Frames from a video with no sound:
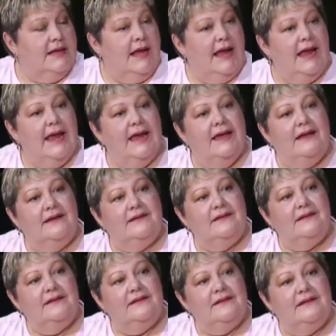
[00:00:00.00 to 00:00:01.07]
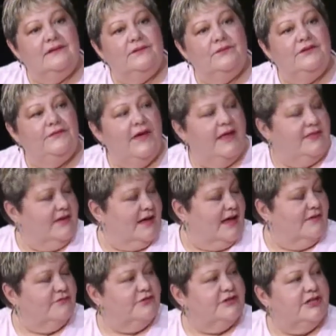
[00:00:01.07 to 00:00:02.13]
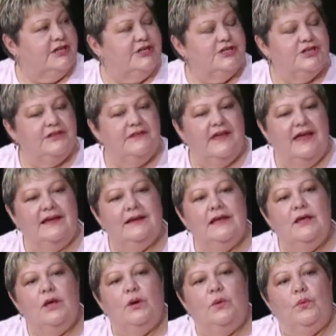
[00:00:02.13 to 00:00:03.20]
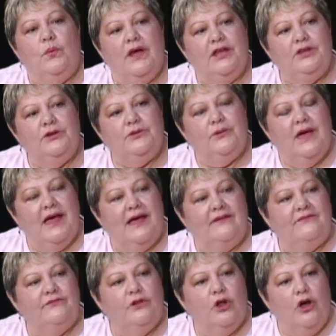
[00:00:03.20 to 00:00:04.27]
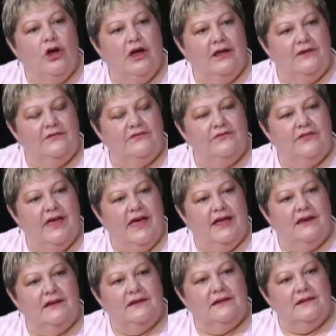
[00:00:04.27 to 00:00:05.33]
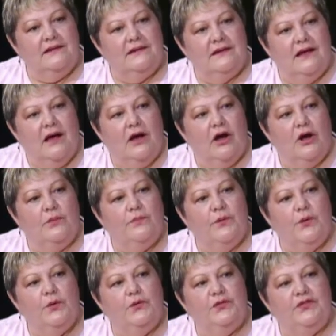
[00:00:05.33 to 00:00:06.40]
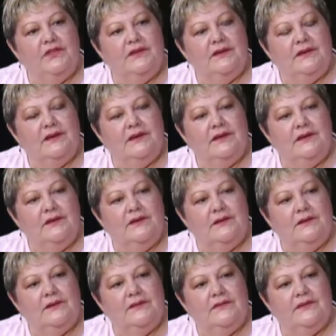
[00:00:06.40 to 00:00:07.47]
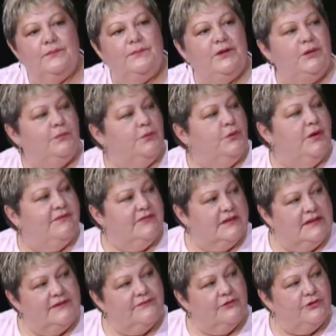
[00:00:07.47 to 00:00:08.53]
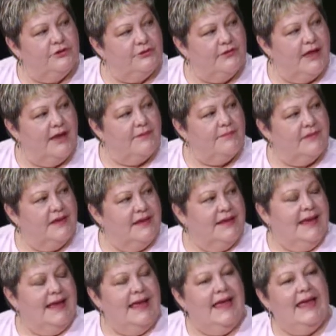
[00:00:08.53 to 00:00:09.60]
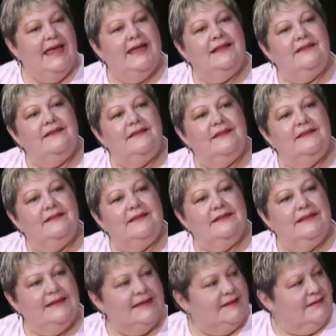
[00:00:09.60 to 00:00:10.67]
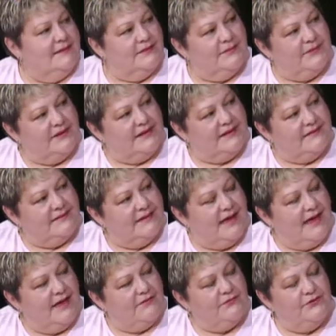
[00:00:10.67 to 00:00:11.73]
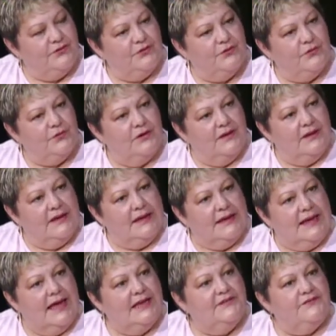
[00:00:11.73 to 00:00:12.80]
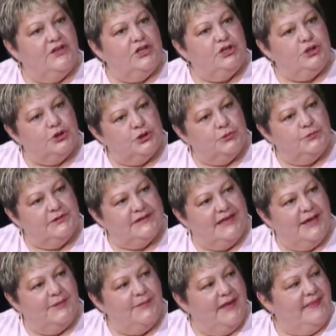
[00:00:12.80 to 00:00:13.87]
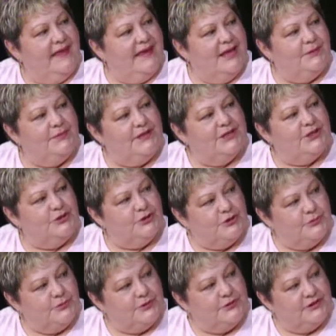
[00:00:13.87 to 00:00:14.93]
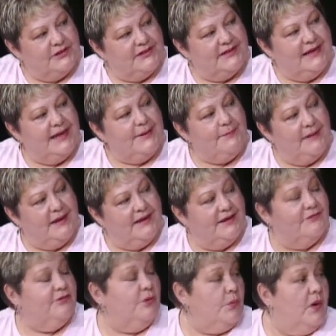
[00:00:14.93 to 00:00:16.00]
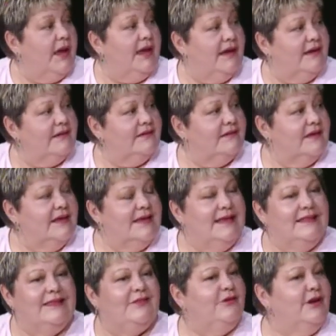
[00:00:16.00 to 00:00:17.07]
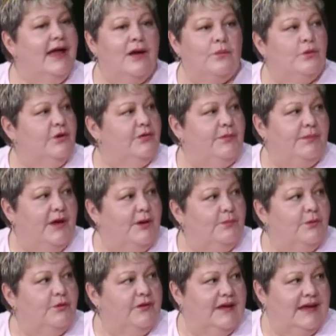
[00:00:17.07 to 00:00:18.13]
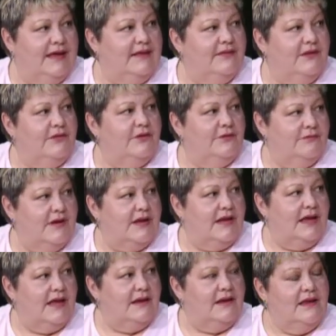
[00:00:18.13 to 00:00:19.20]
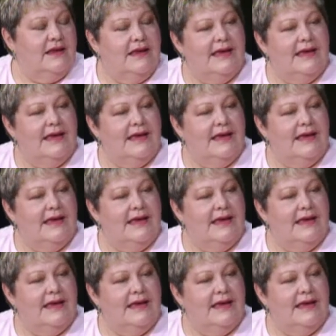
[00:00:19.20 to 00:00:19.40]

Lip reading: And we've had the conversation that when you have laws that are both the people who have to live under them and the legal committees have to kind of interpret them, and they can be interpreted in different ways, then they're not worth the paper, the ink that they're written on.